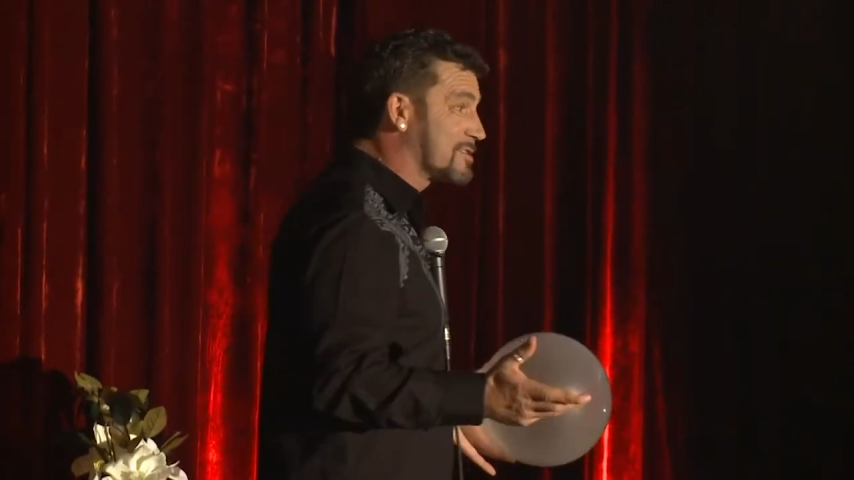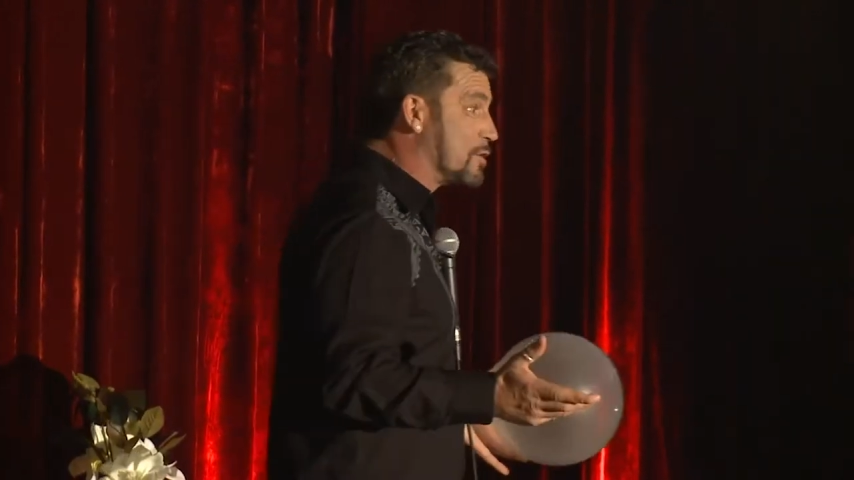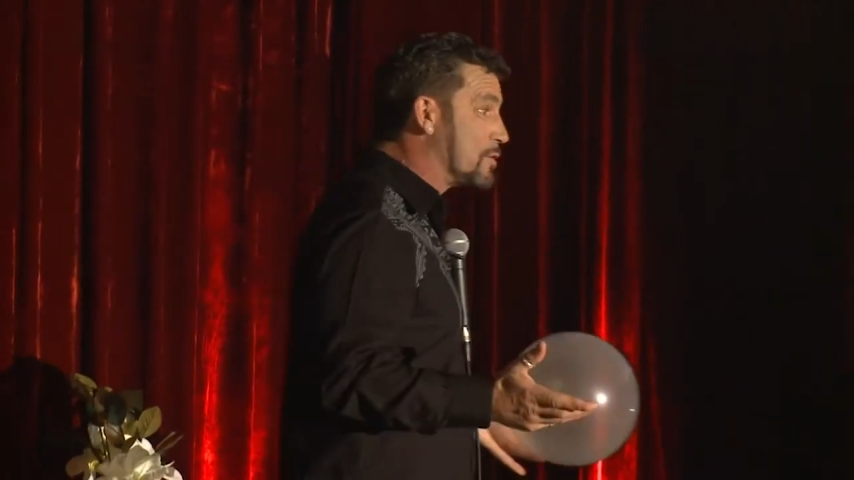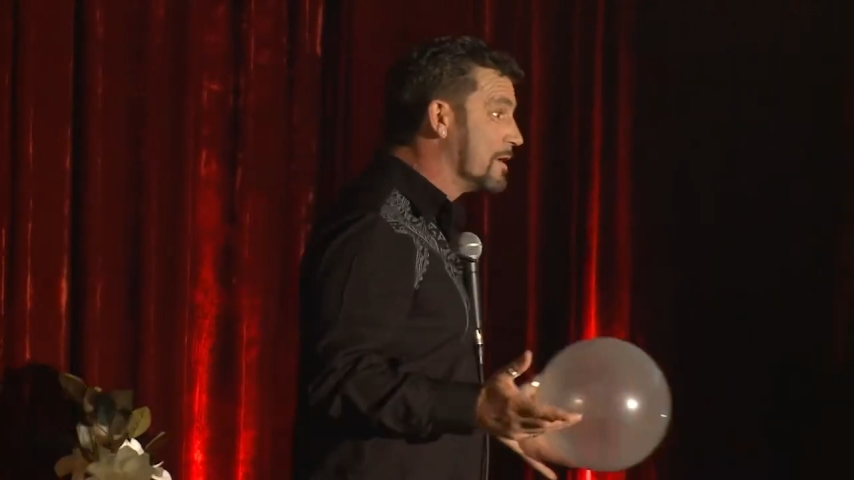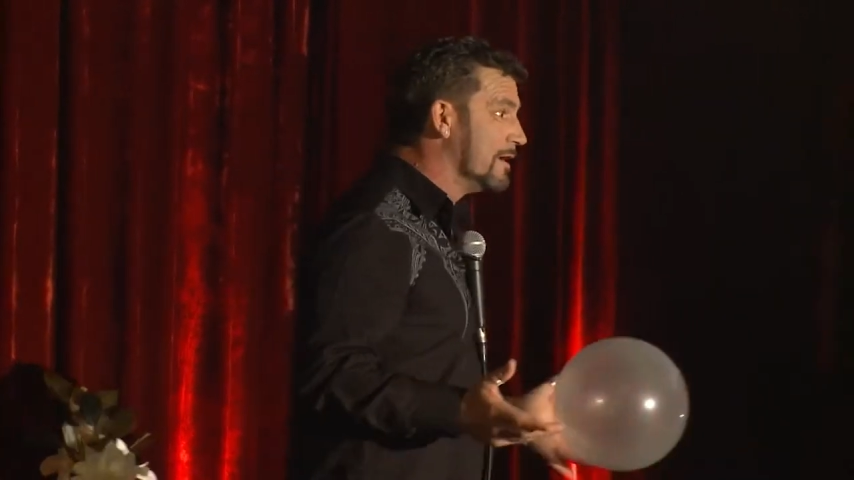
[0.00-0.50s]

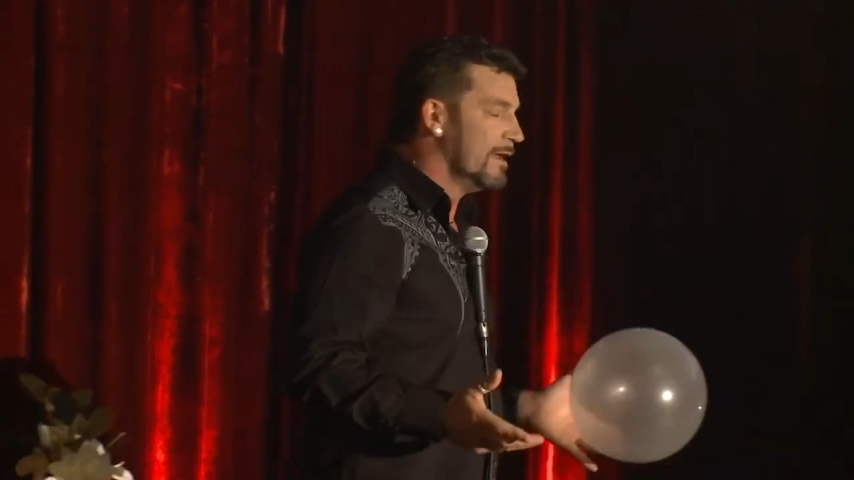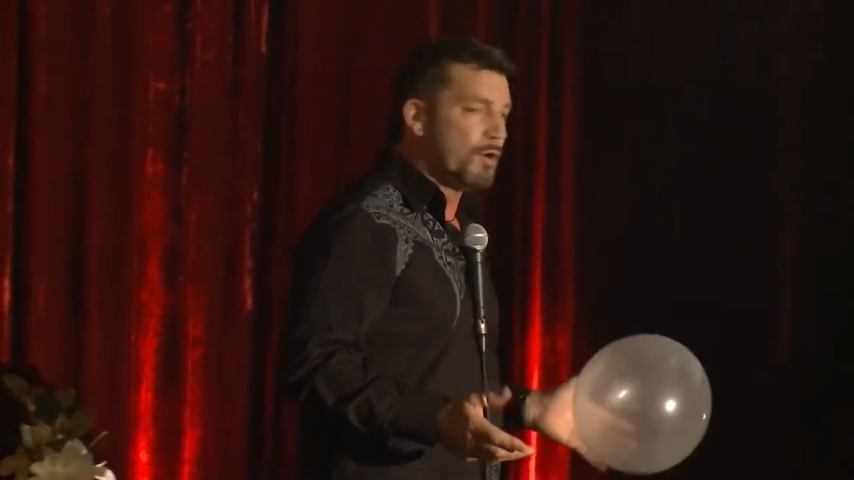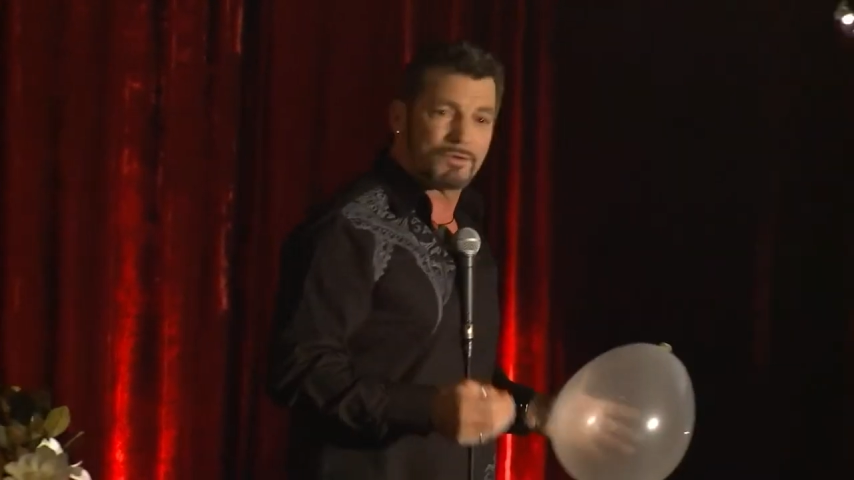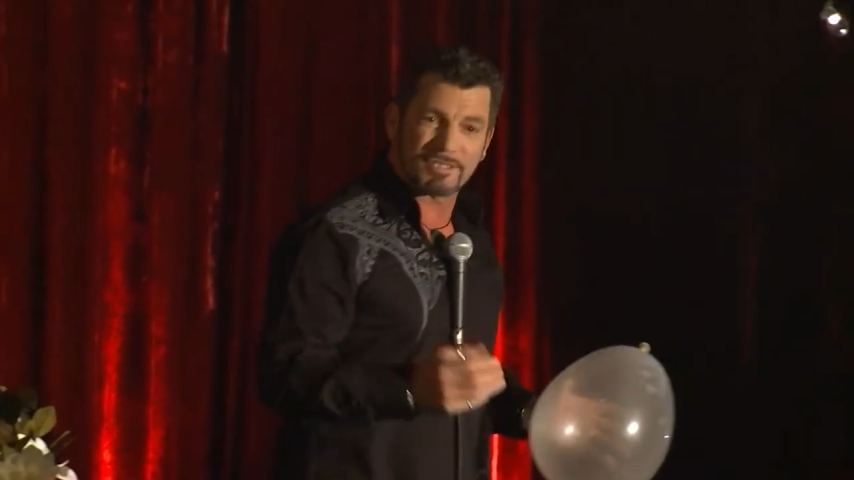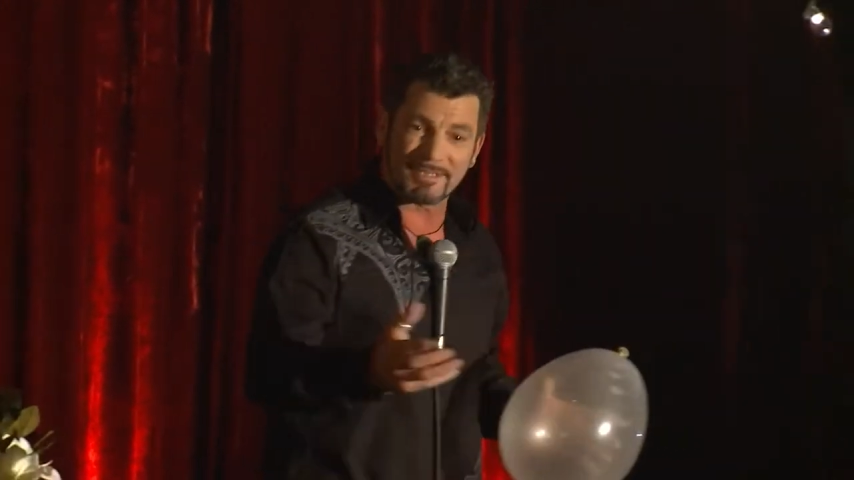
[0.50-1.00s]
school,
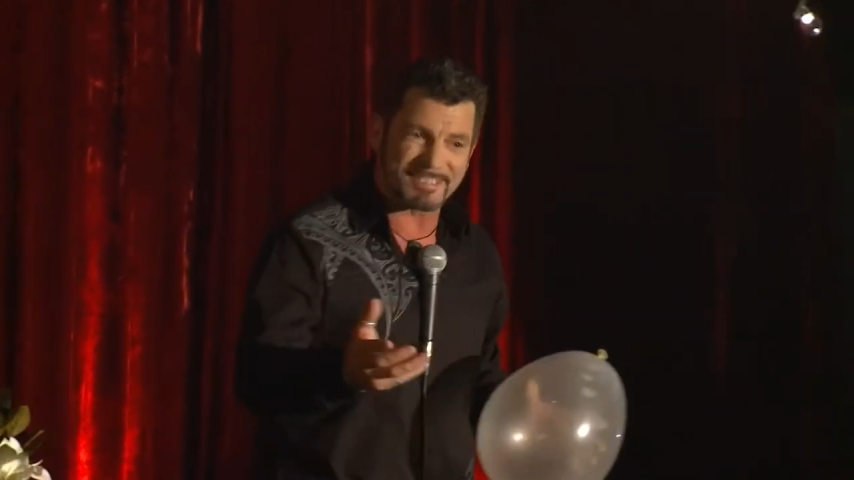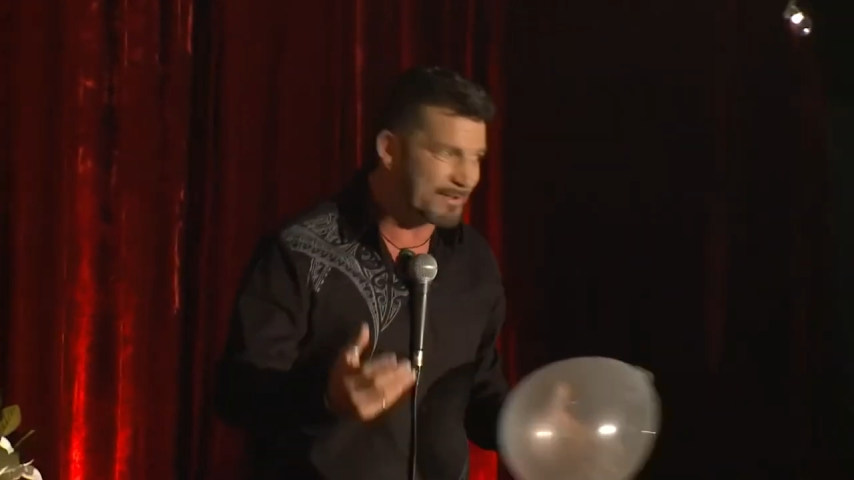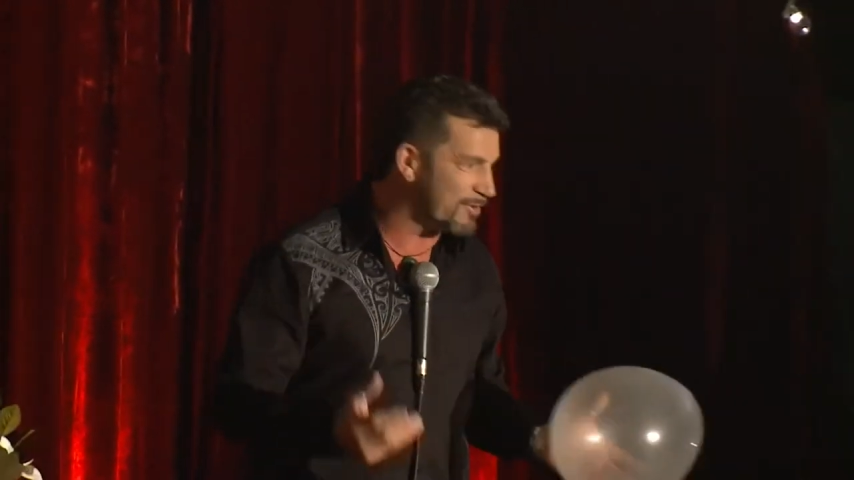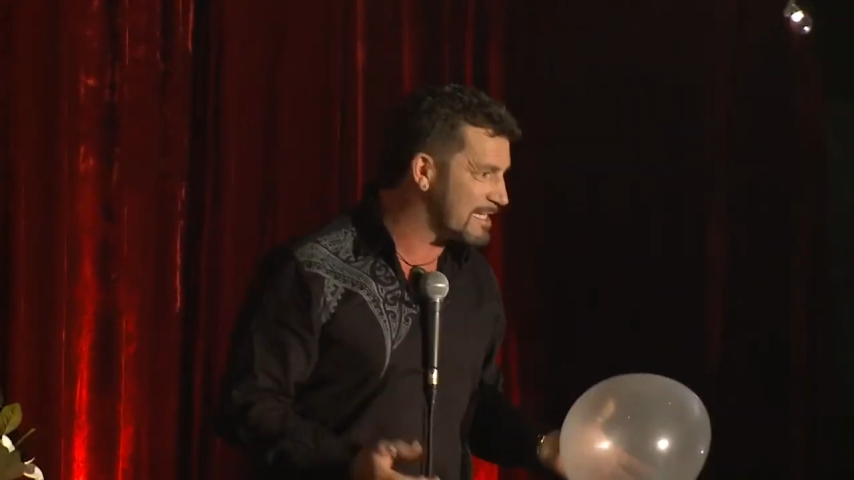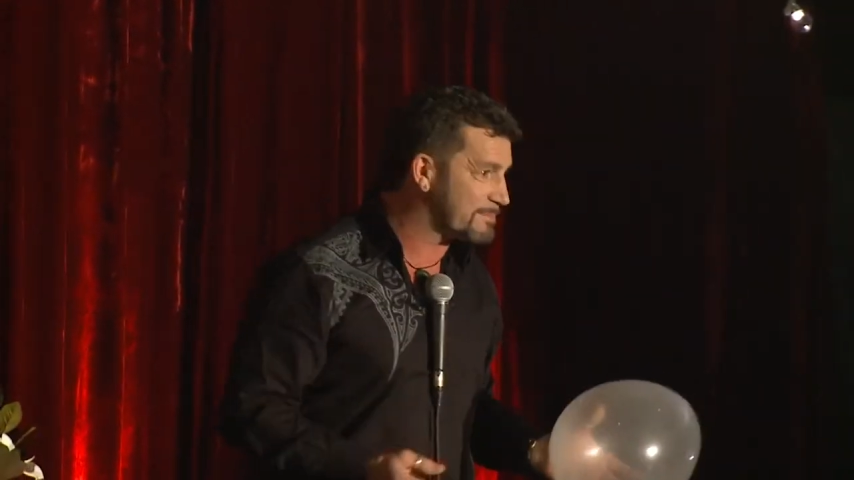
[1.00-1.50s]
which in the
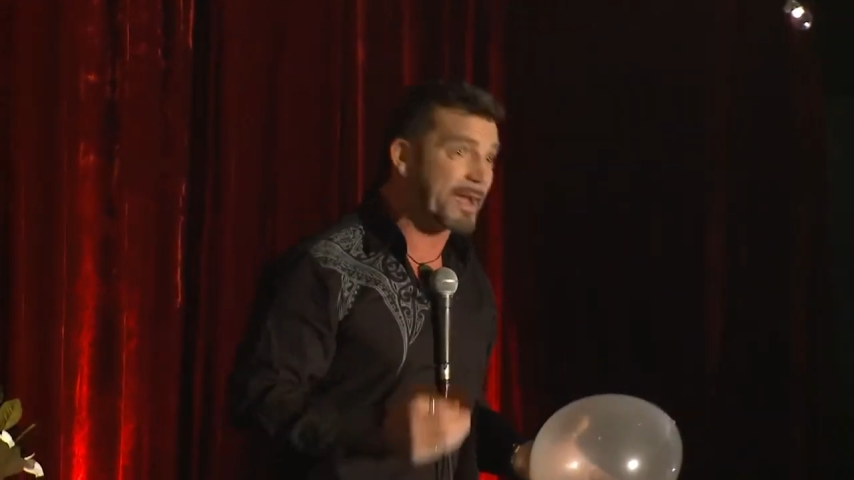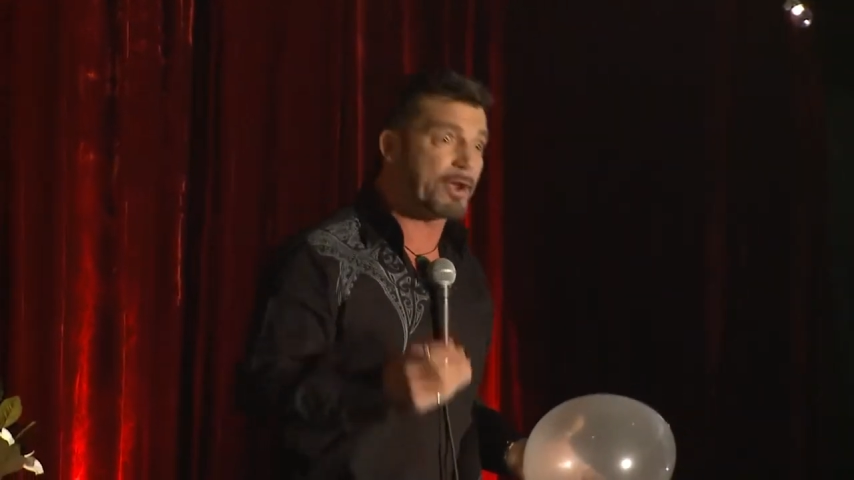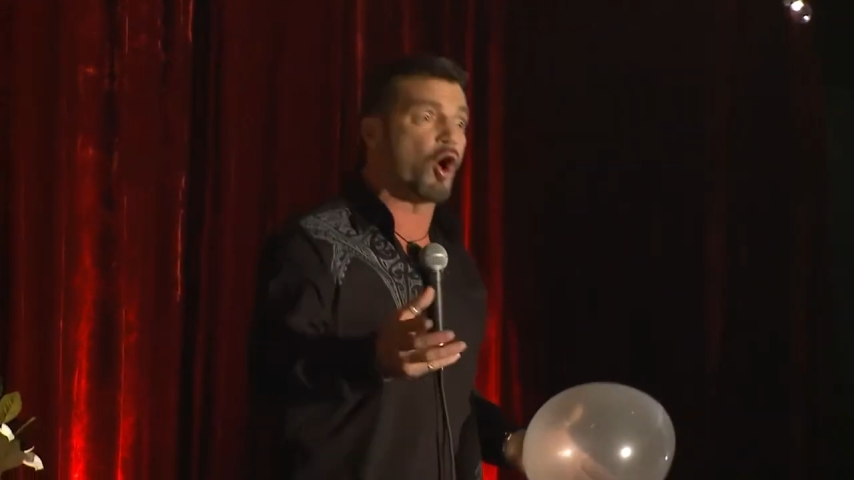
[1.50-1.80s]
70s made